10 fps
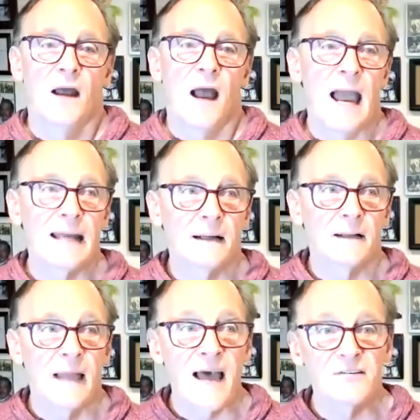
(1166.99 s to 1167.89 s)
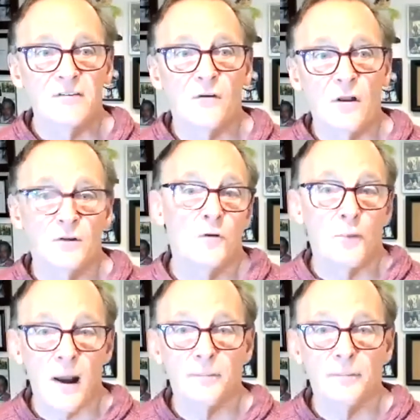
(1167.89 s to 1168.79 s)
And last of all, you
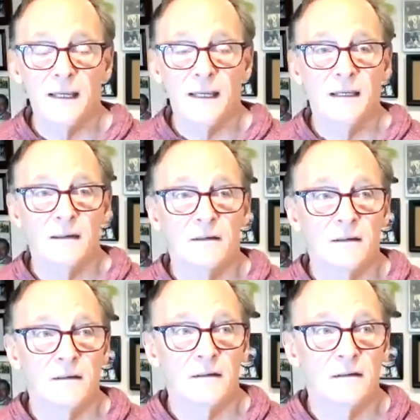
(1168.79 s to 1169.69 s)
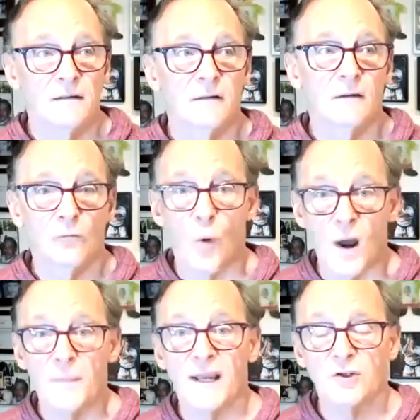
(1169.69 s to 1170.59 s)
probably want
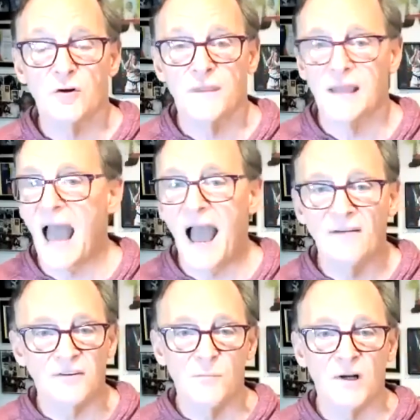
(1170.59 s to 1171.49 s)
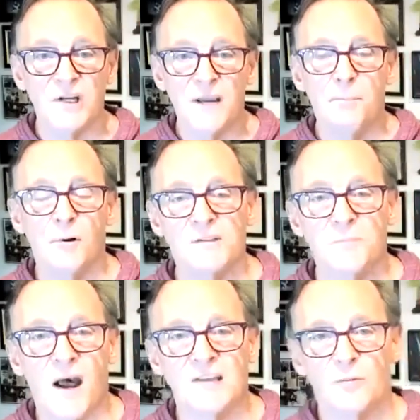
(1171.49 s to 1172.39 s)
to make sure that you have as much input as
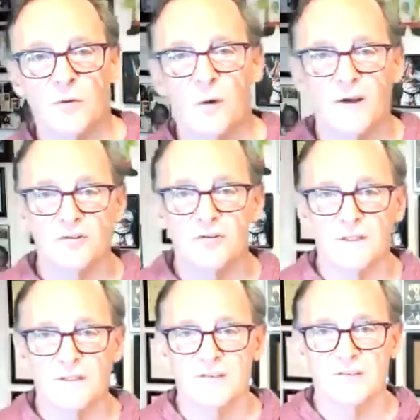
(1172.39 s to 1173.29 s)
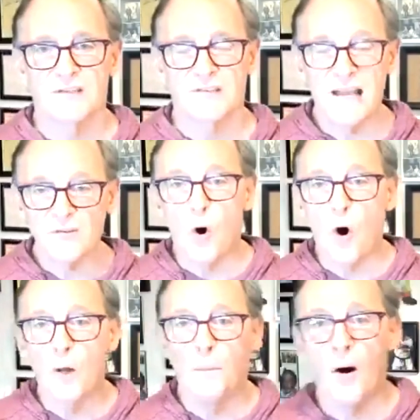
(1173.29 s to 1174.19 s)
possible while you're doing these things. That's
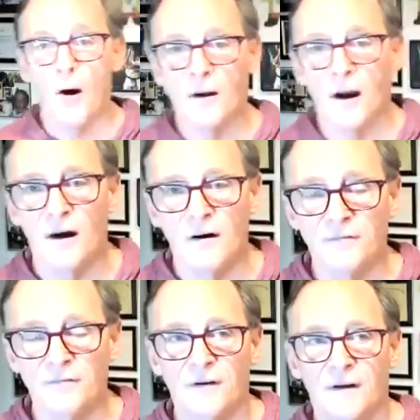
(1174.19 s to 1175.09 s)
all part of